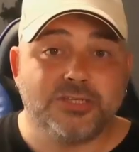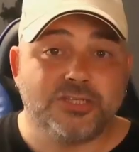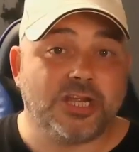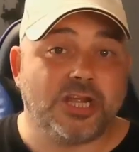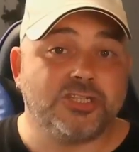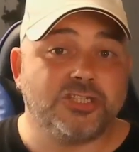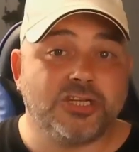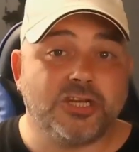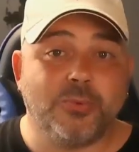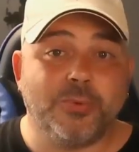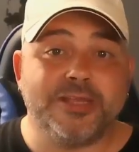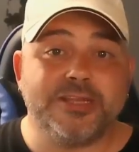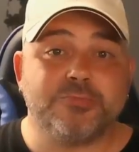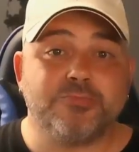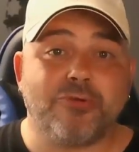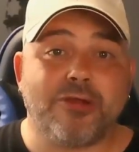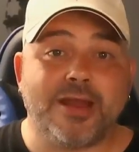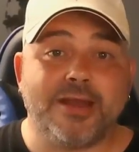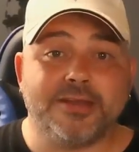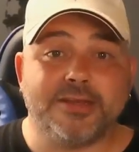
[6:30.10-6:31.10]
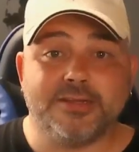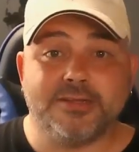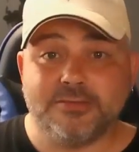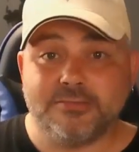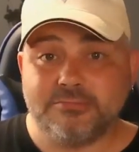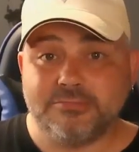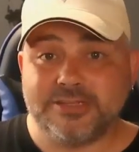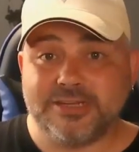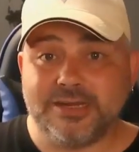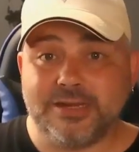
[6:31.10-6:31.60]
Judge Louise Brandon
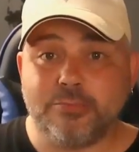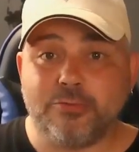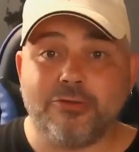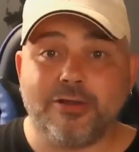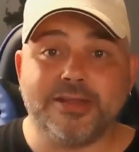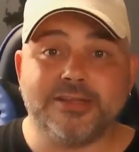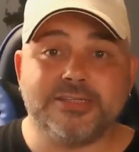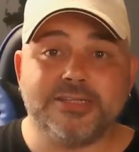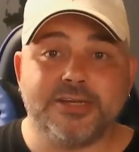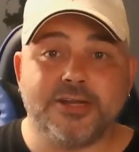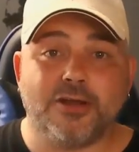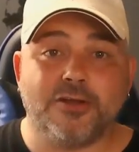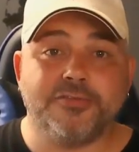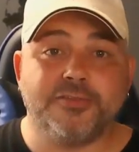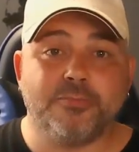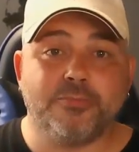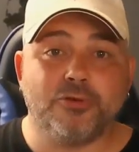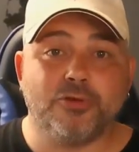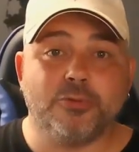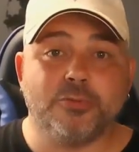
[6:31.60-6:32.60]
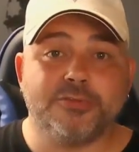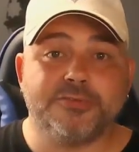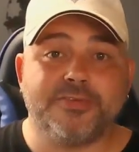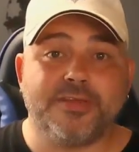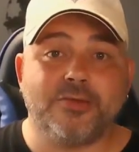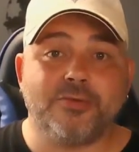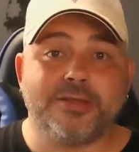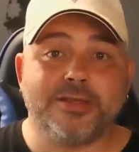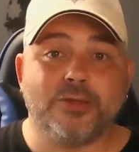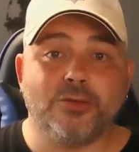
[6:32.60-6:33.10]
deliberated after Bloor was
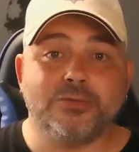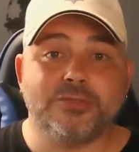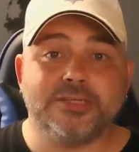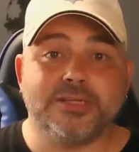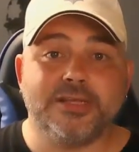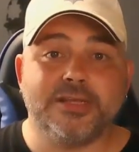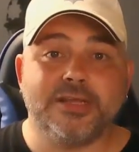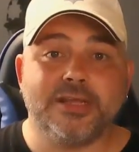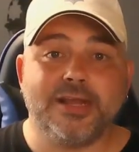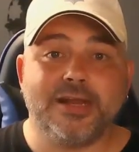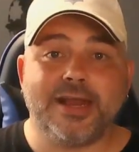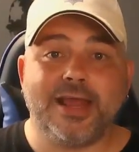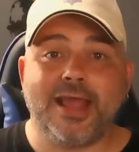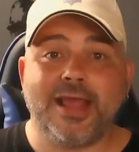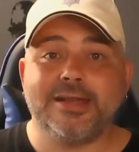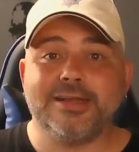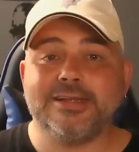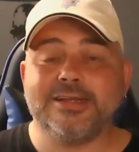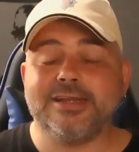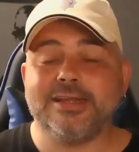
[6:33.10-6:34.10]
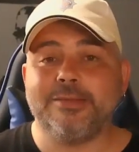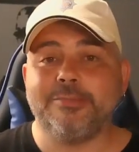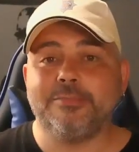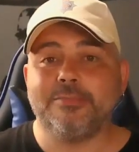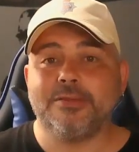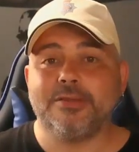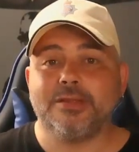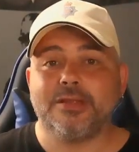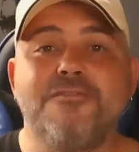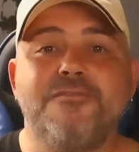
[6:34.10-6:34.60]
found guilty and handed
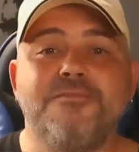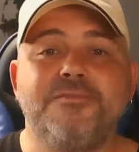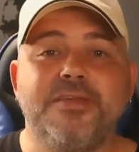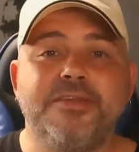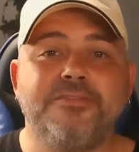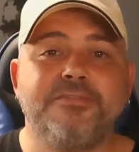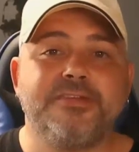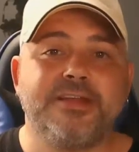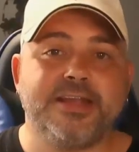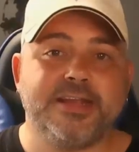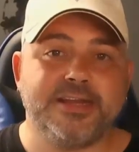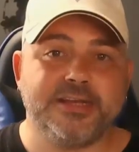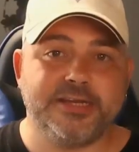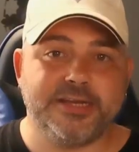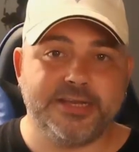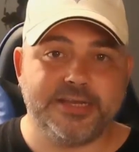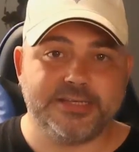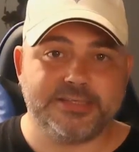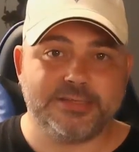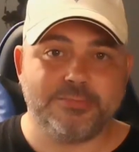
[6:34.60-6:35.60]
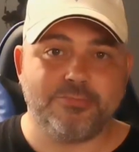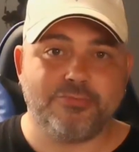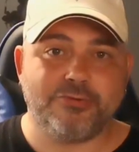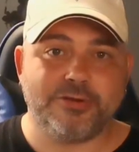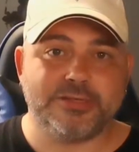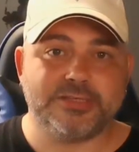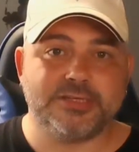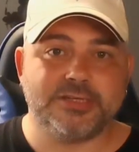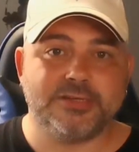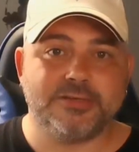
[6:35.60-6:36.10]
him 15 years in
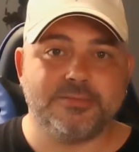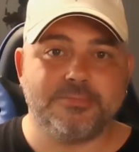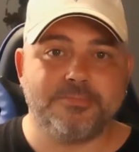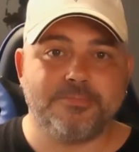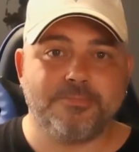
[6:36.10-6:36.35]
prison,